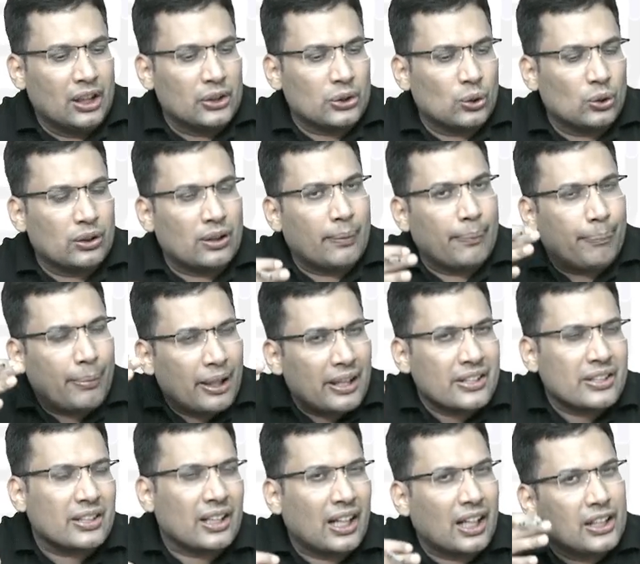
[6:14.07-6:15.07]
the best
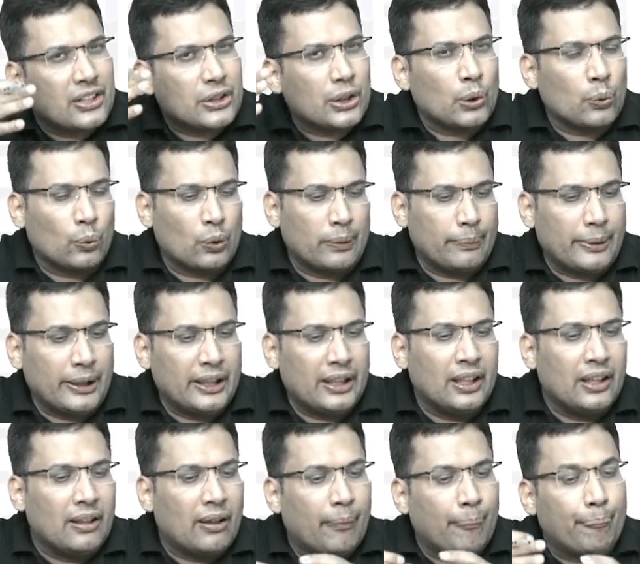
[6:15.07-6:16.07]
answer would be
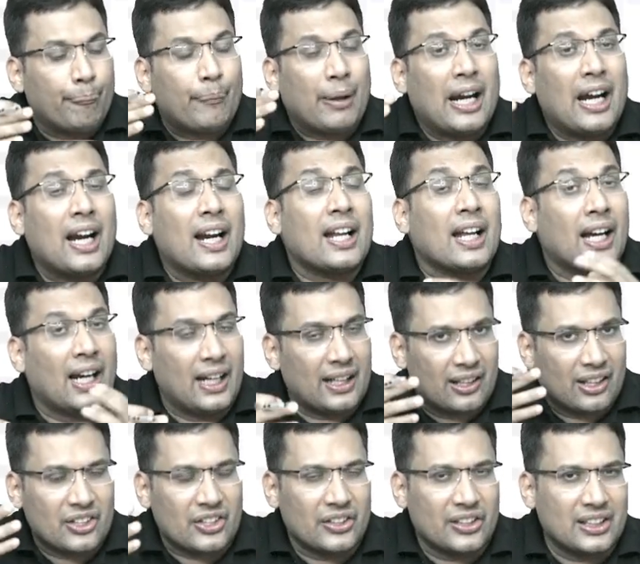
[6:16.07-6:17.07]
Mad Hatter's
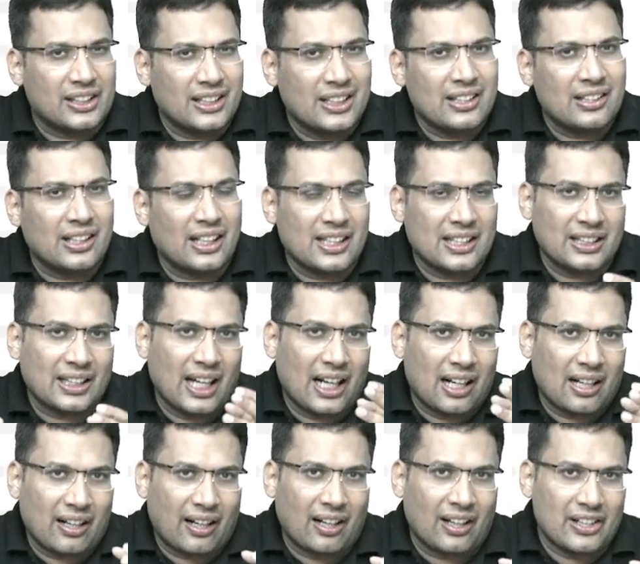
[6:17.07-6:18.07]
disease, that is
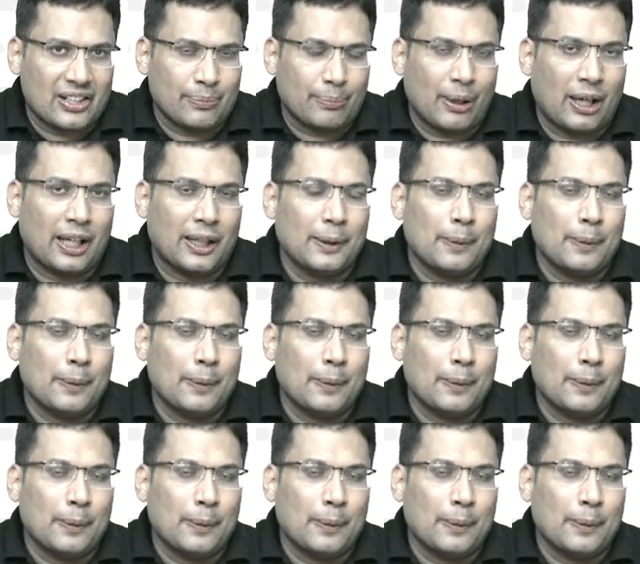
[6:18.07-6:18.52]
characterized by